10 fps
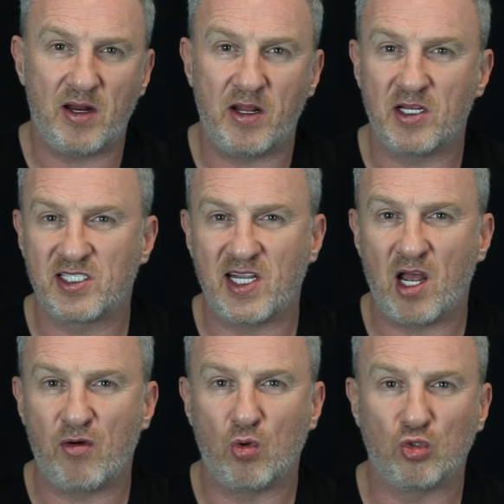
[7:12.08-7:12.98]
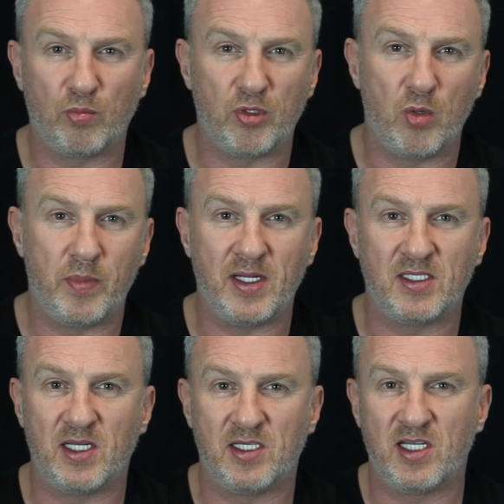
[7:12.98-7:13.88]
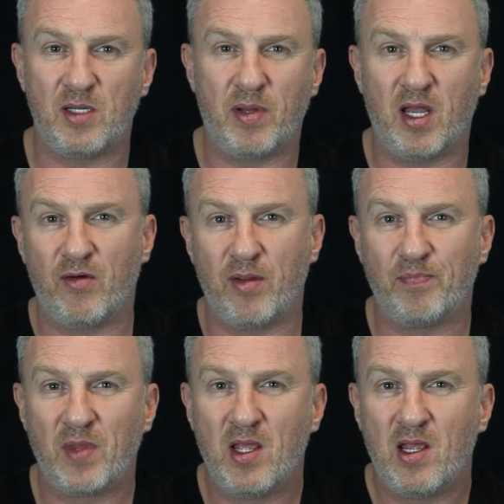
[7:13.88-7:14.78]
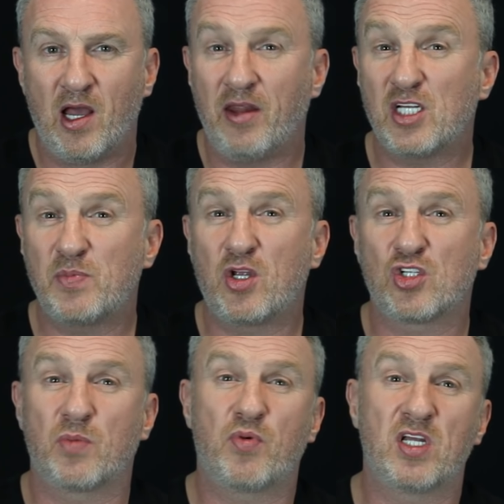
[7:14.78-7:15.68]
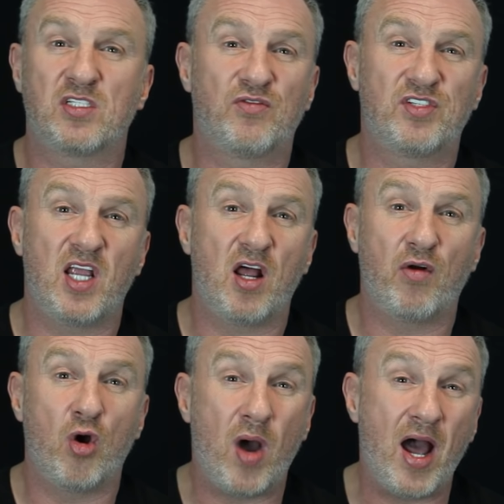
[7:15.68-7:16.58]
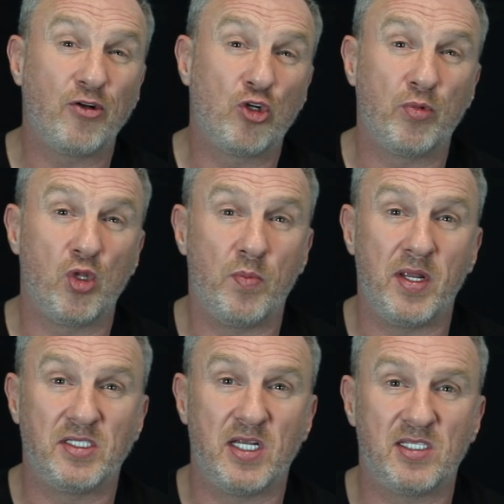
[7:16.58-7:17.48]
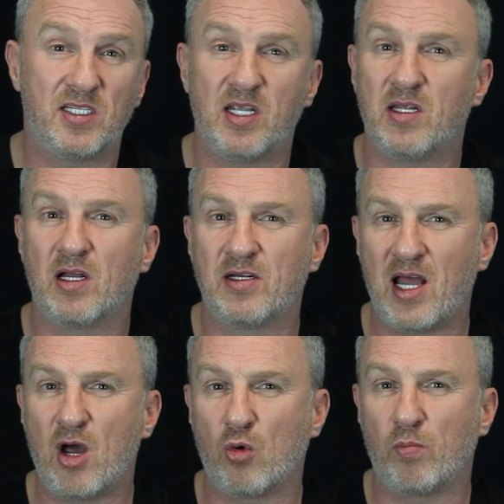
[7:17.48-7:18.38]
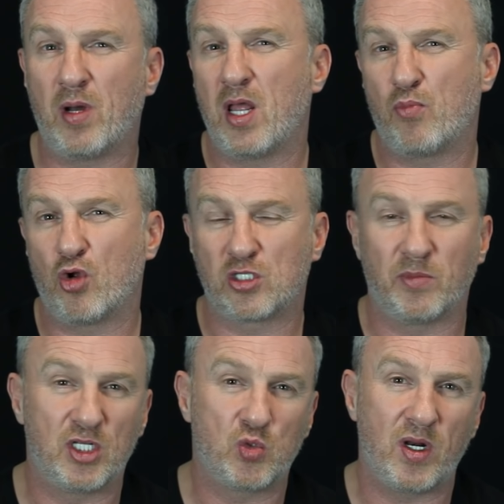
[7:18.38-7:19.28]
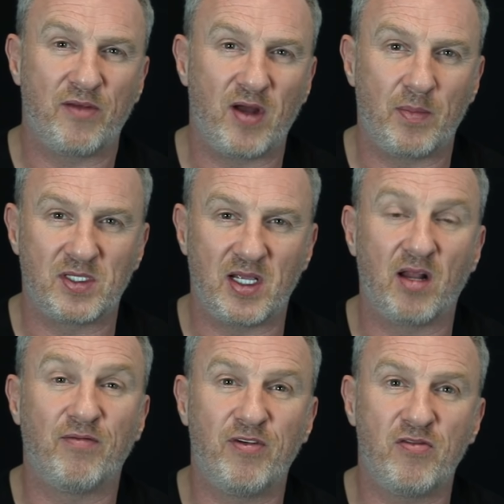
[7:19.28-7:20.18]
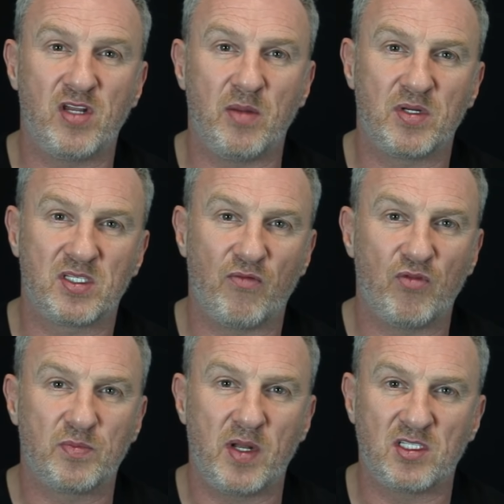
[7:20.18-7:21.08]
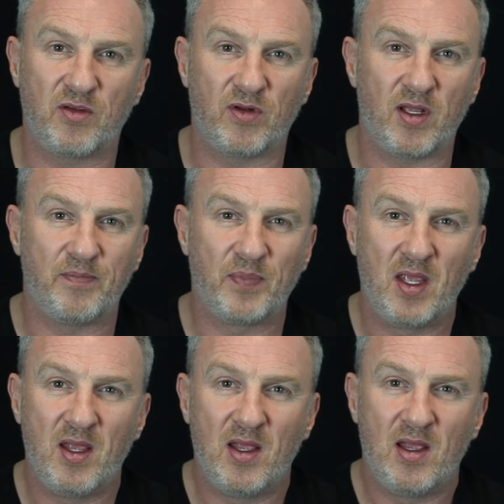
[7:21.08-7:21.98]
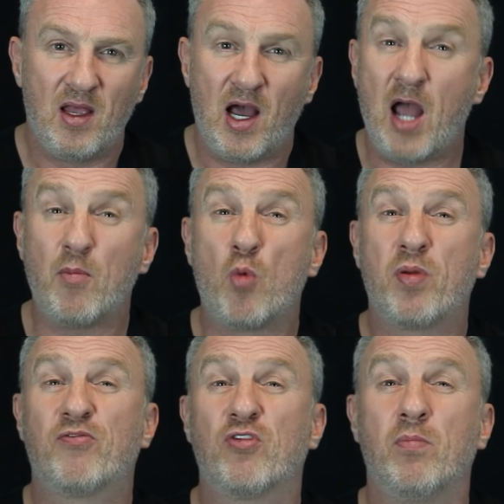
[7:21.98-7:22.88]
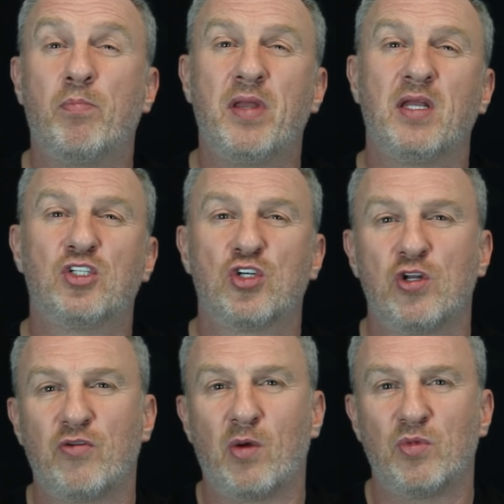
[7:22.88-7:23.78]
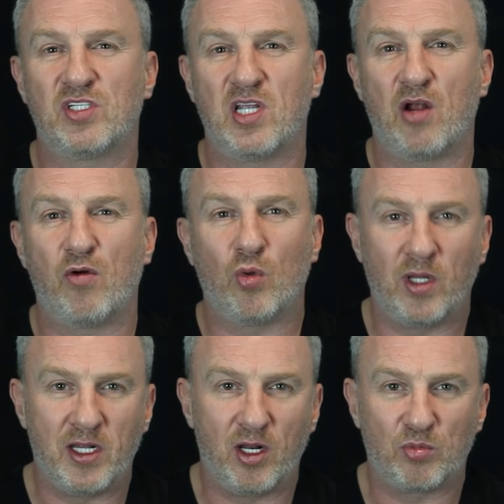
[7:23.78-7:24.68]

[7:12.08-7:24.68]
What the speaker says: in the CRO WBTC pairing. And that's because the price of CRO and WBTC are down by approximately 25% and 15% respectively. I'm hoping for a big turnaround with CRO leading up